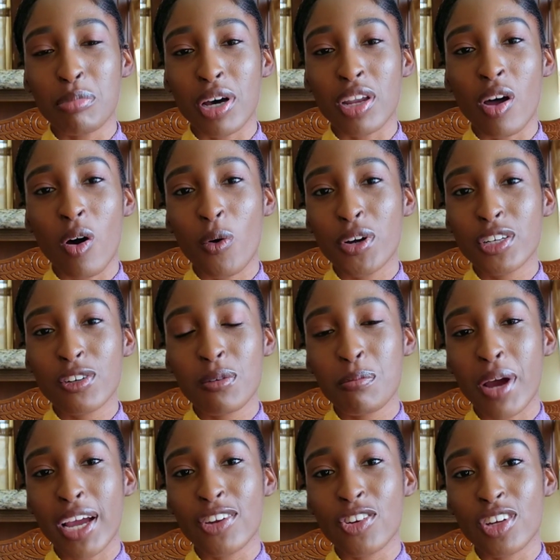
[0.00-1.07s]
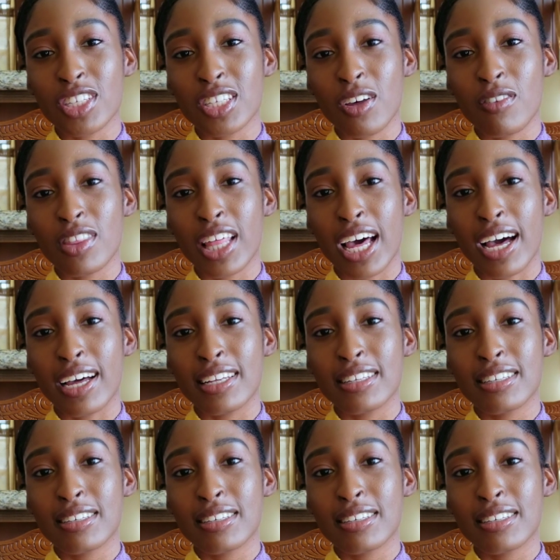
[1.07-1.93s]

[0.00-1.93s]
but always remind yourself that